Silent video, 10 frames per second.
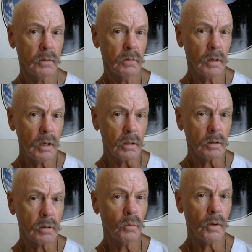to
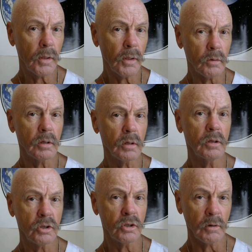eat without
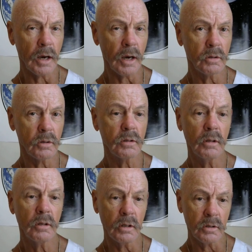distractions.
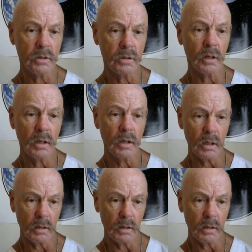This is the key.